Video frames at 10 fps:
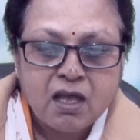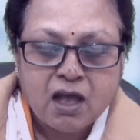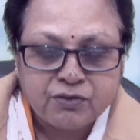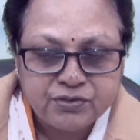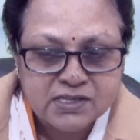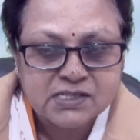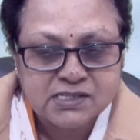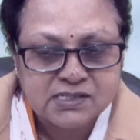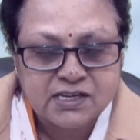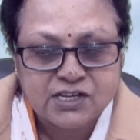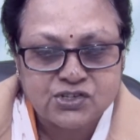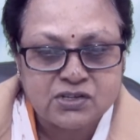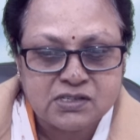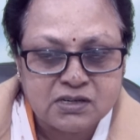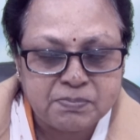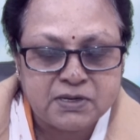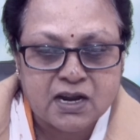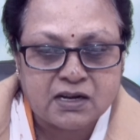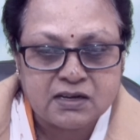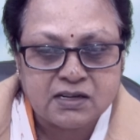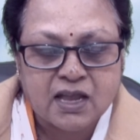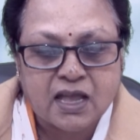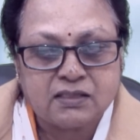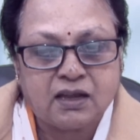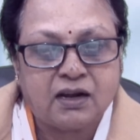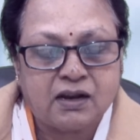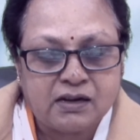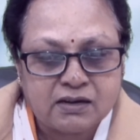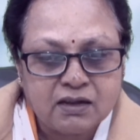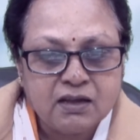of resuscitations in pediatric and the adult